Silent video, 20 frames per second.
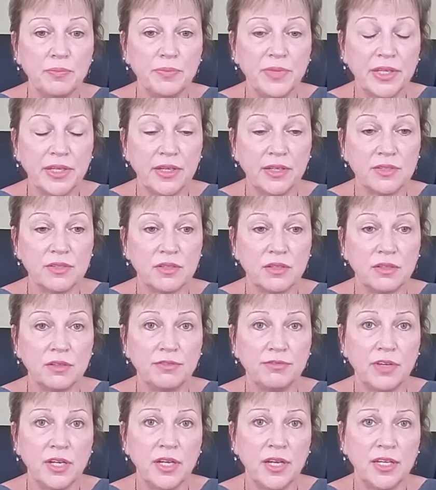Because the
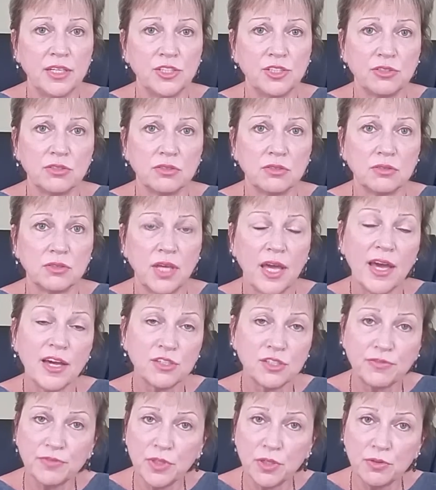financial
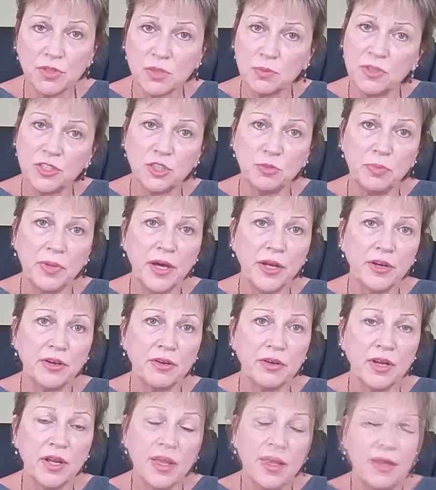cash flow is much
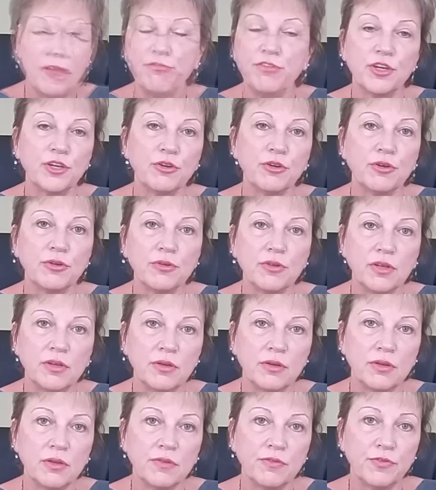better, they figure
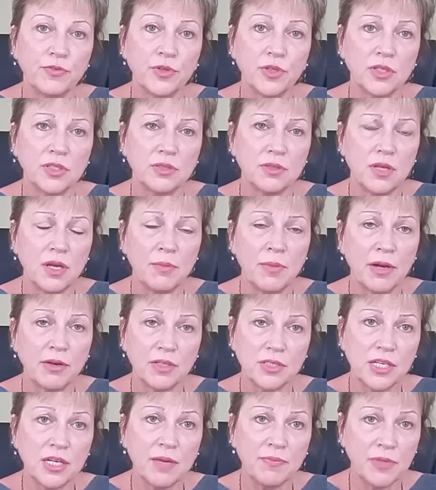for the amount
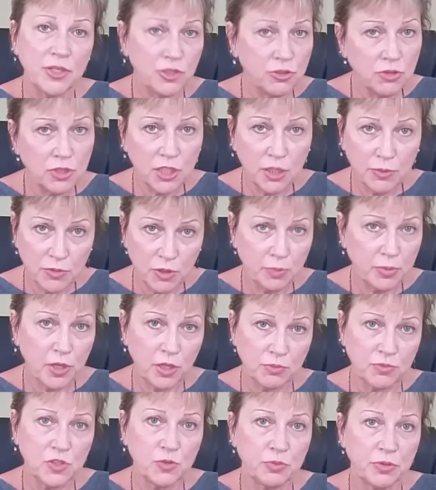of time they do come to
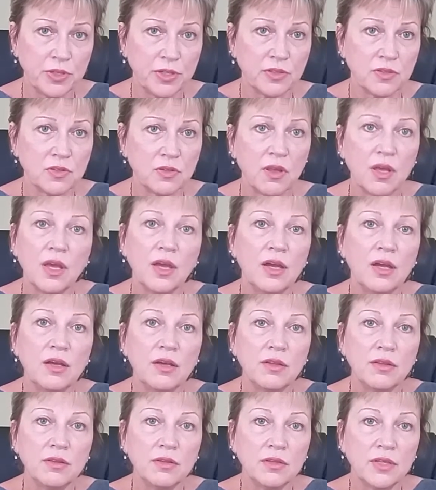Palm Springs,
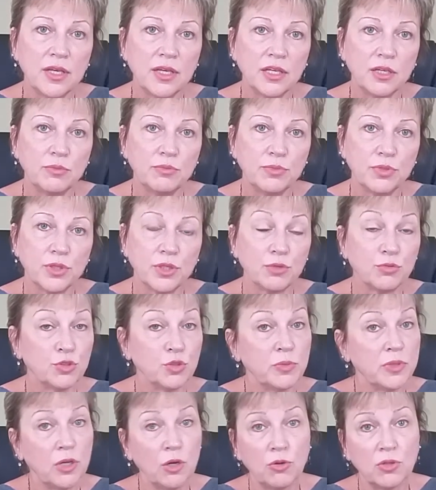they can book a
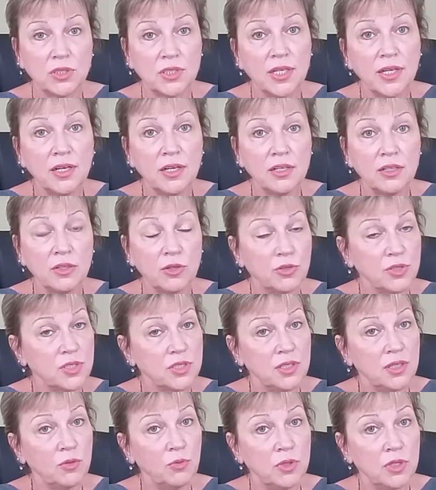room in a hotel or
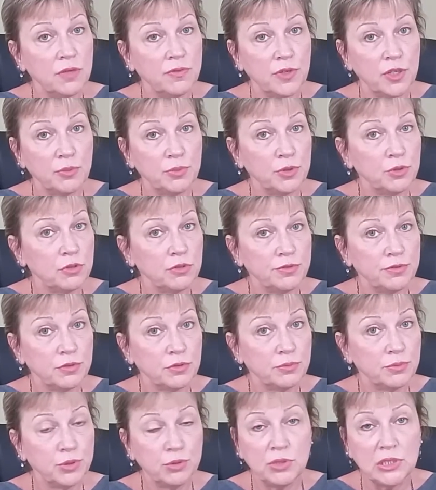stay at one of our beautiful
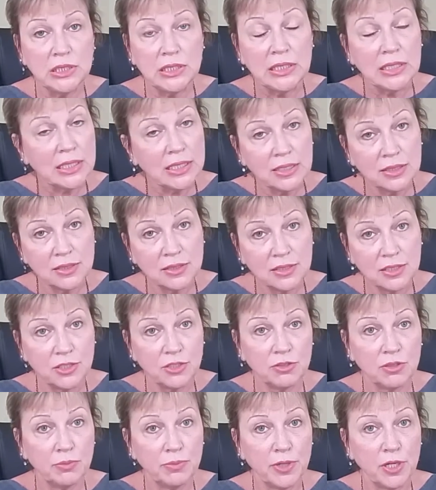boutique inns
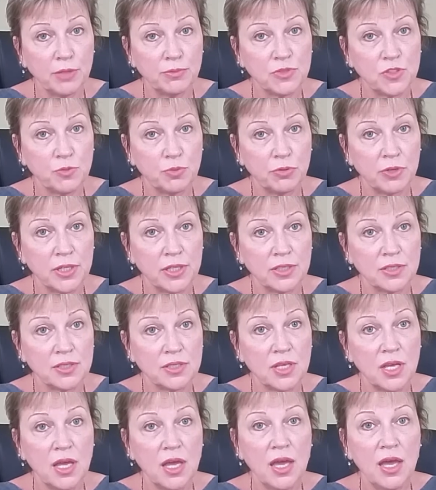here in Palm
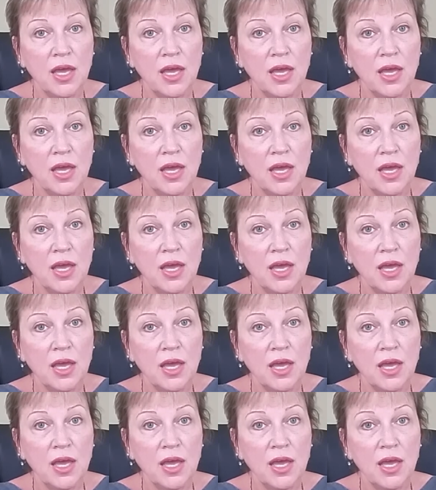Springs